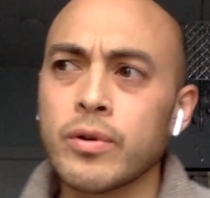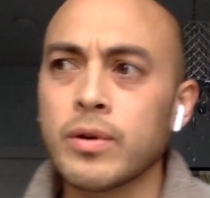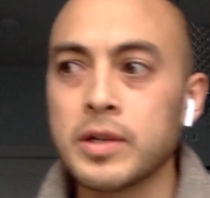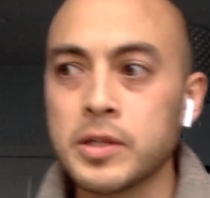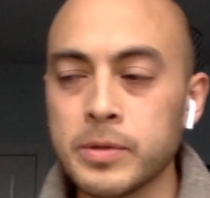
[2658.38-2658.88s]

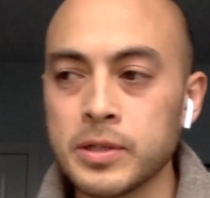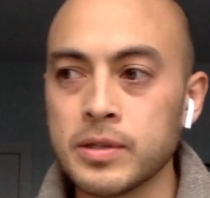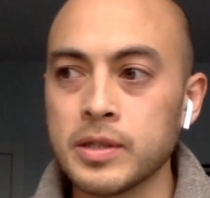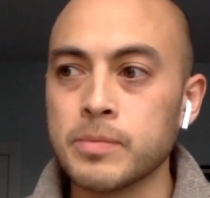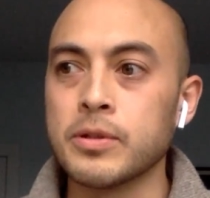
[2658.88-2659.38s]
yeah, where do I
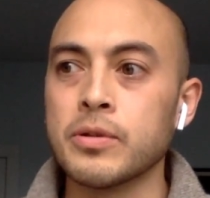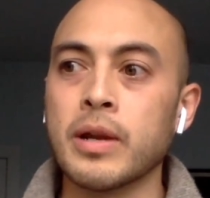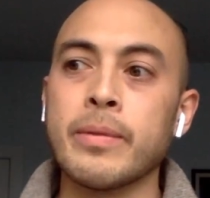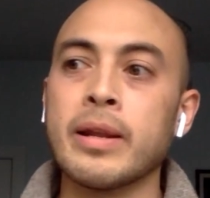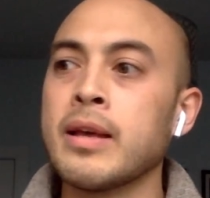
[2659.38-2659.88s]
want to see
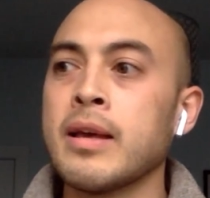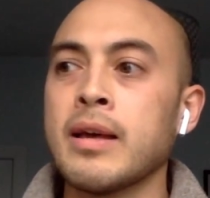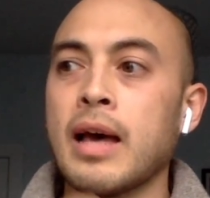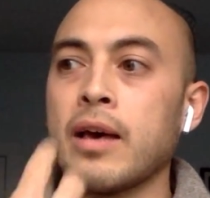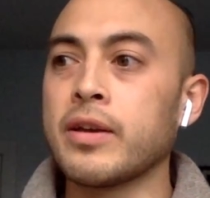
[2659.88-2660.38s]
Spittoon? I
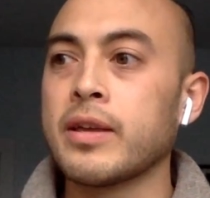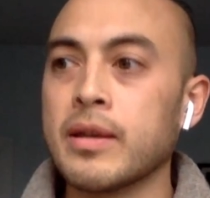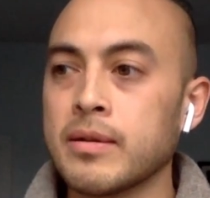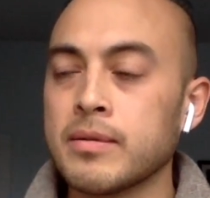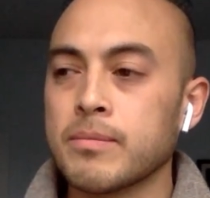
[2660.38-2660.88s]
mean,
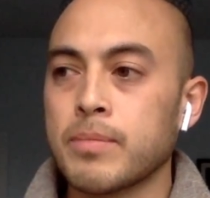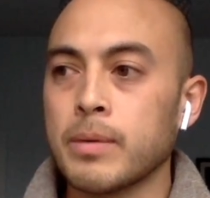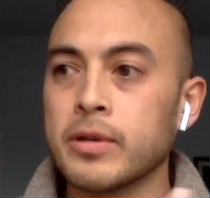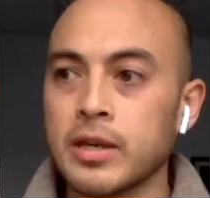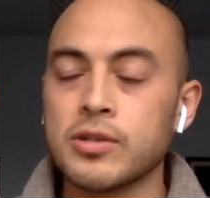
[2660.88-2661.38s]
I look at
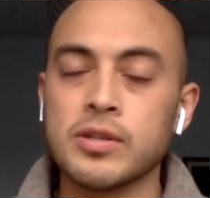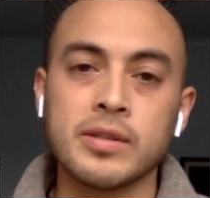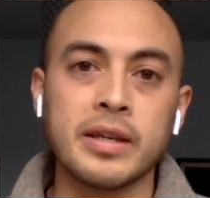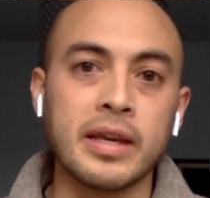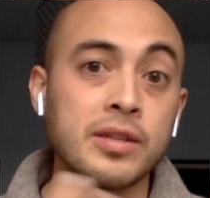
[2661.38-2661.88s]

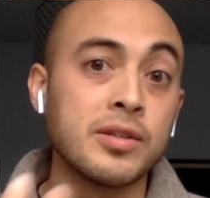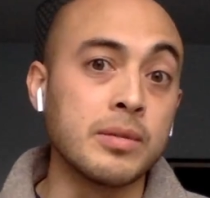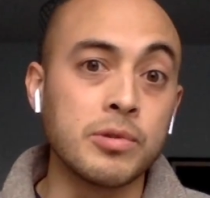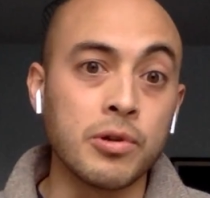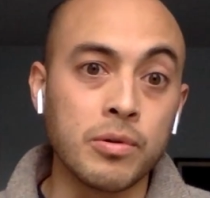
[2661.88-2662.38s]
publications
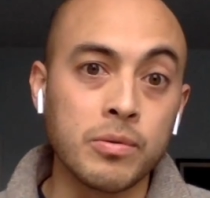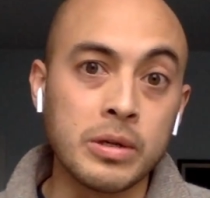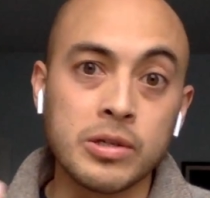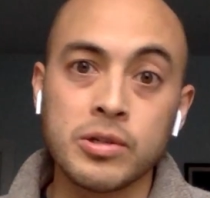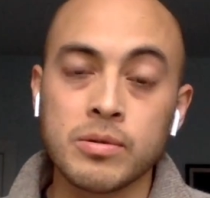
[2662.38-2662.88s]
like
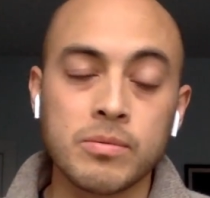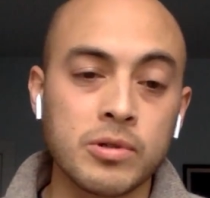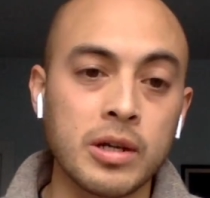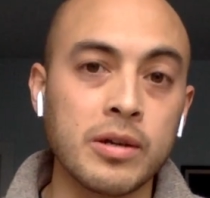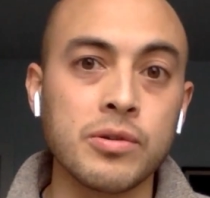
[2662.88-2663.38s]
Asymptote,
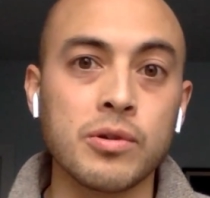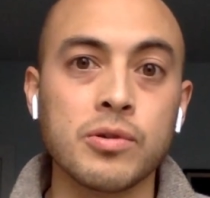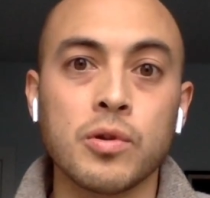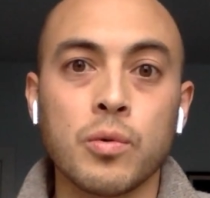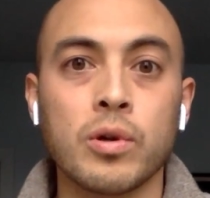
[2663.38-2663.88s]
which
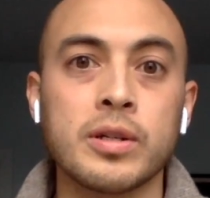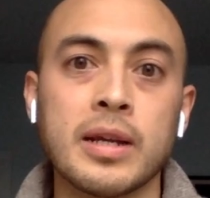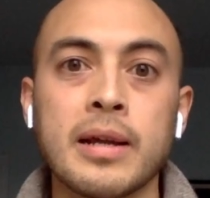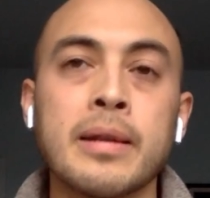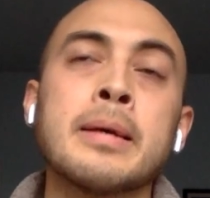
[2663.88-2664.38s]
Shelley's
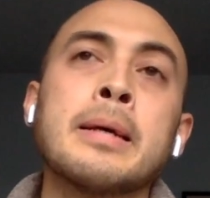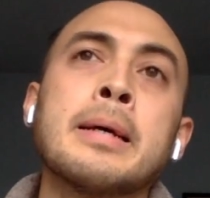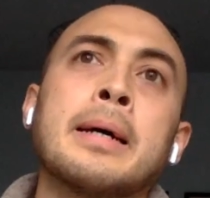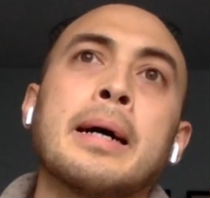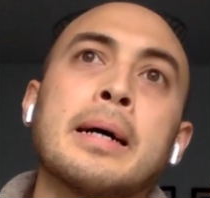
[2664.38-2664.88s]
also worked
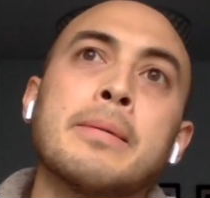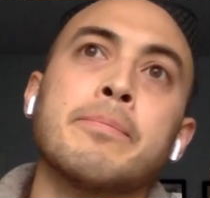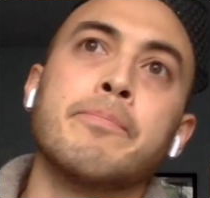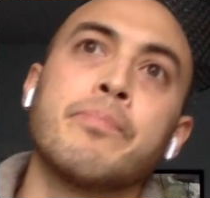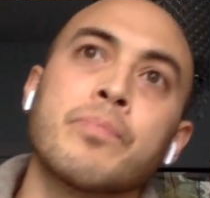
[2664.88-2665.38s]
on.
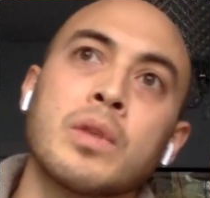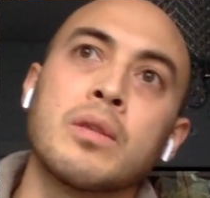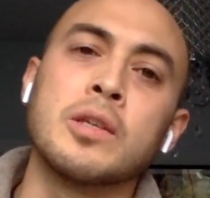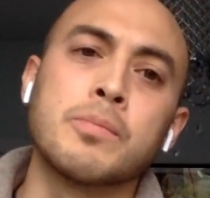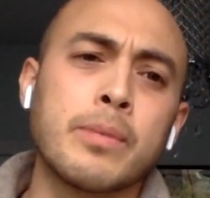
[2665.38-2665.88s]

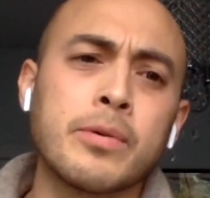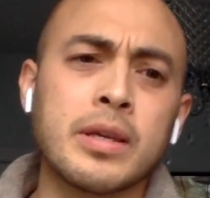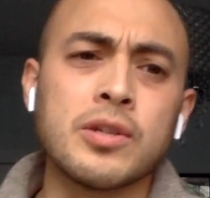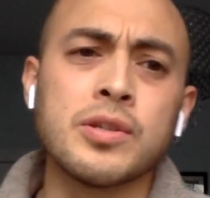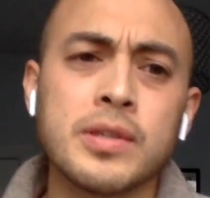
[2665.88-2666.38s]

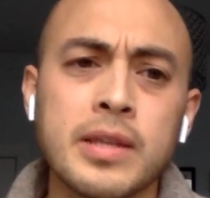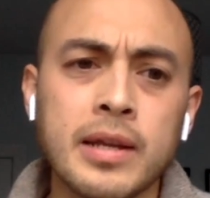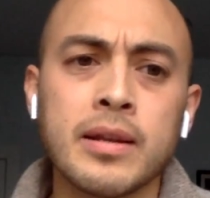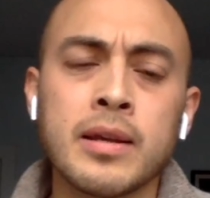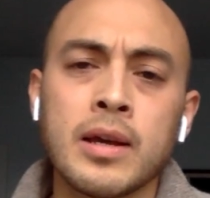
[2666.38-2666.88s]
These
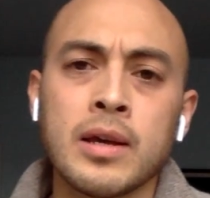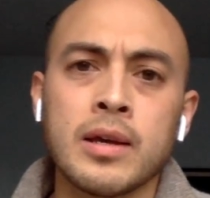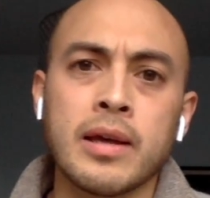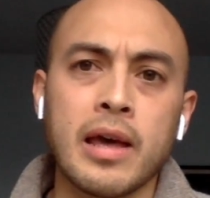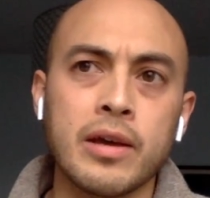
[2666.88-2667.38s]
publications that